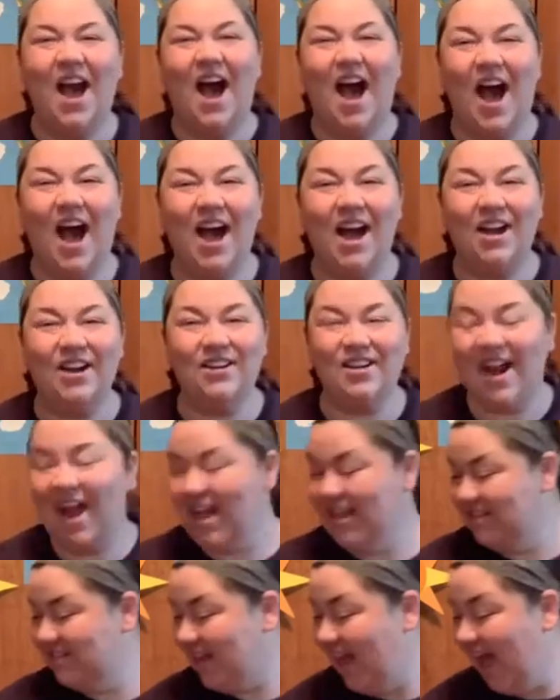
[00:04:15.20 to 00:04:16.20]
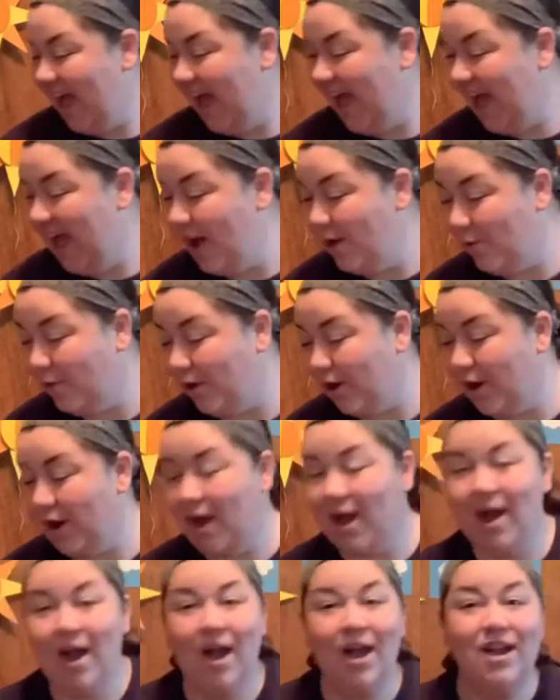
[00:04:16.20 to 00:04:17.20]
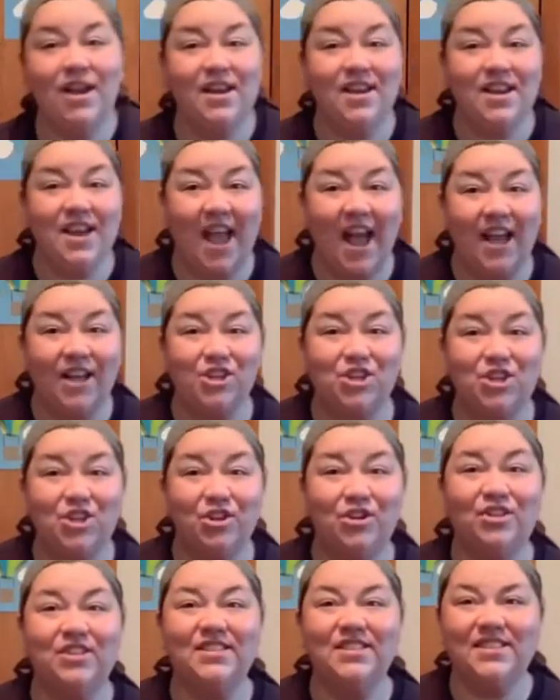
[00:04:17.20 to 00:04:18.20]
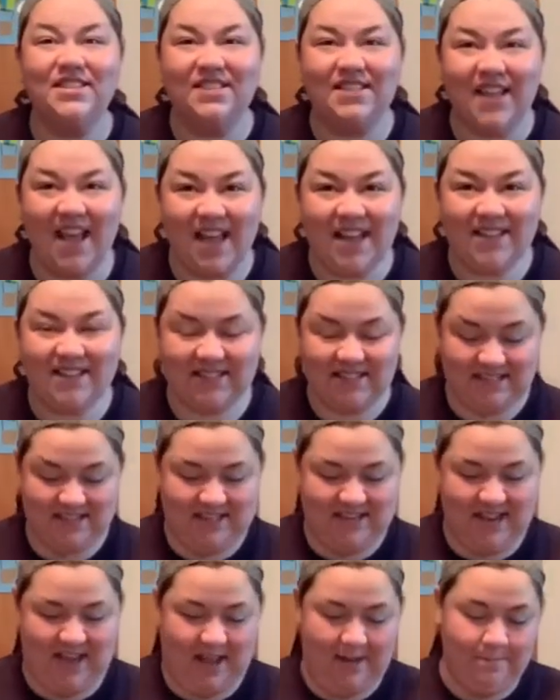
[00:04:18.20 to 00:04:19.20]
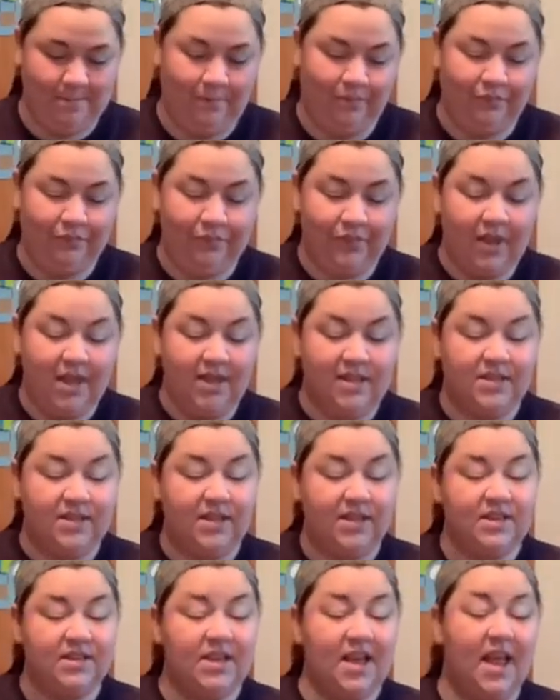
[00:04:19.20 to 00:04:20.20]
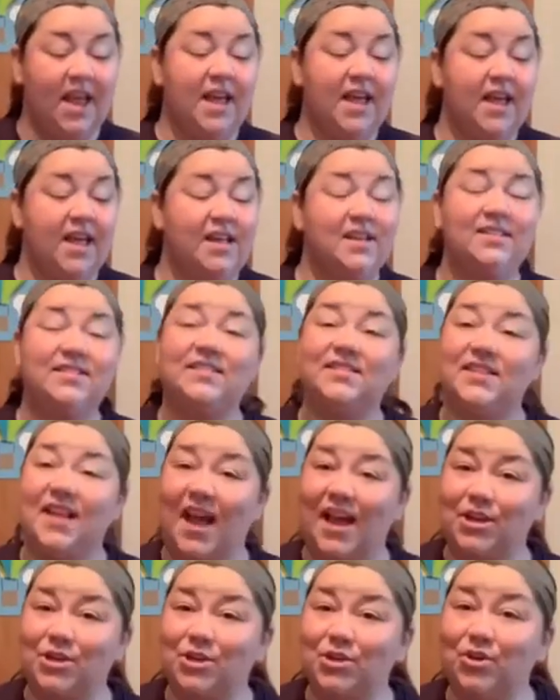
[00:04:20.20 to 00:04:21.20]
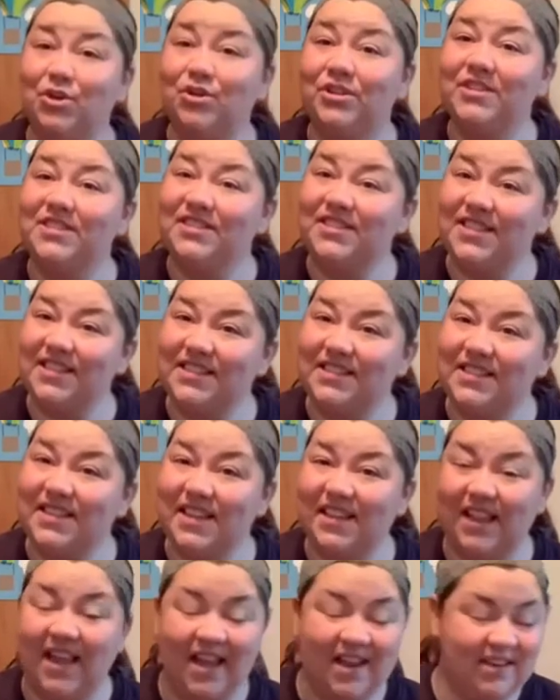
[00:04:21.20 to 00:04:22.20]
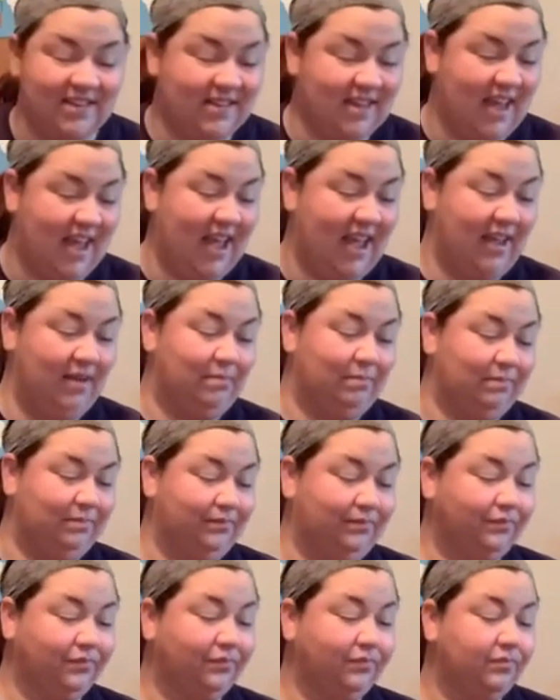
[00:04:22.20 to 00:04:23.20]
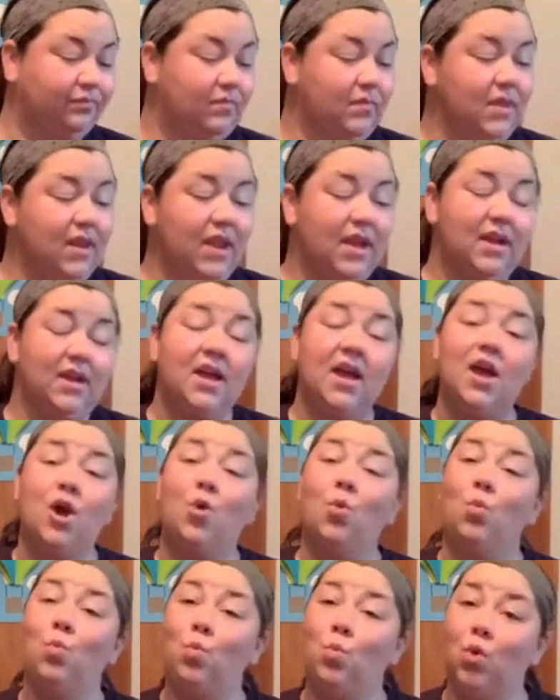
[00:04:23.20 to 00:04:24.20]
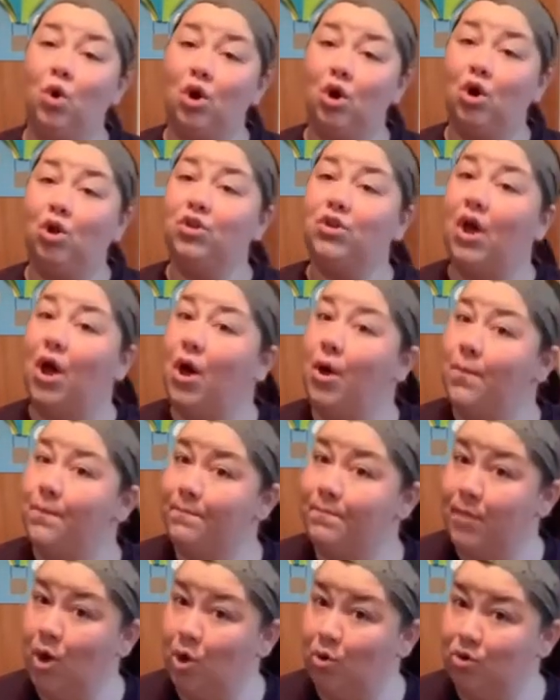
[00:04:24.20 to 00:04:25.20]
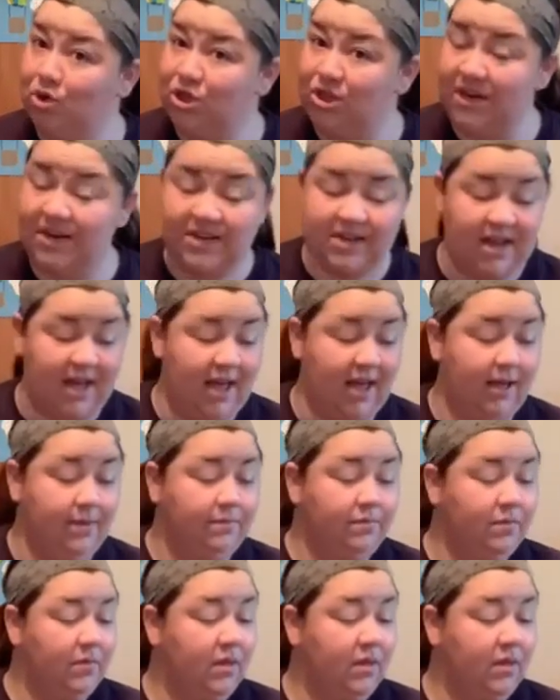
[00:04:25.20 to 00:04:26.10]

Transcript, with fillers: All right, our national days today. Today is National Disneyland Day, World Emoji Day,